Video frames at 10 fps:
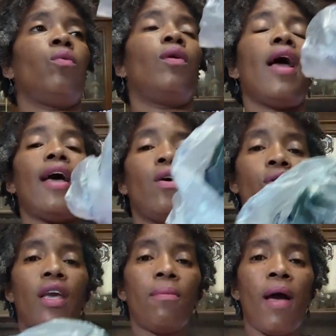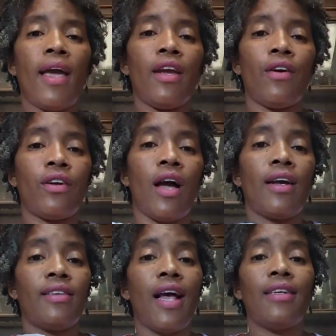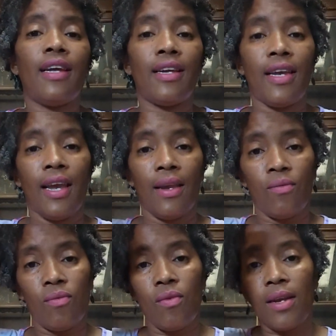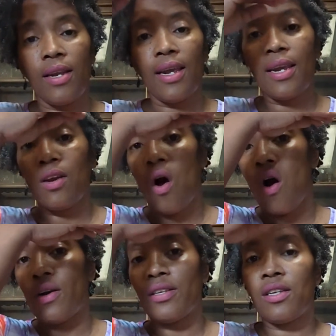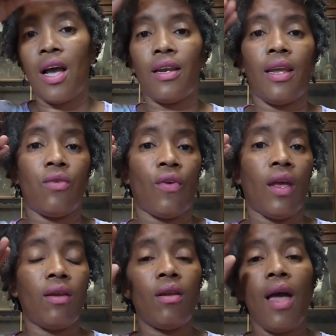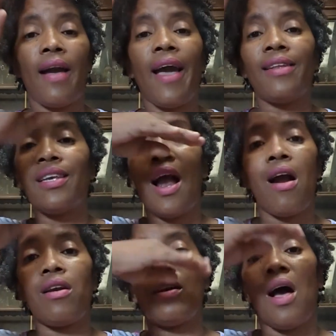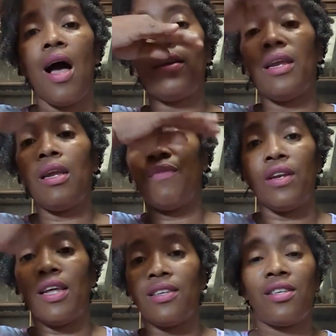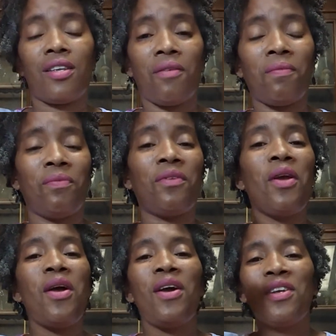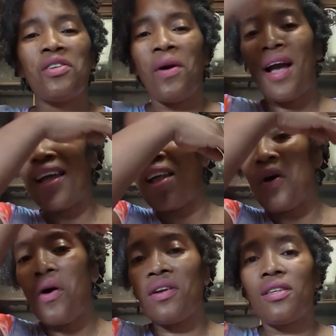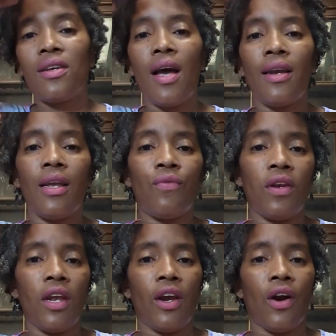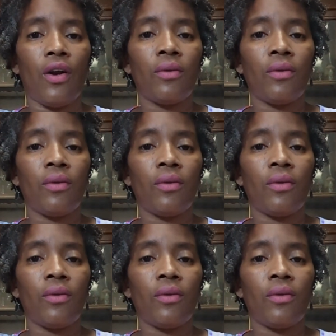I don't get my hair cut, because I did get all this cut even. I got tired of the unevenness. So I got all this cut even here.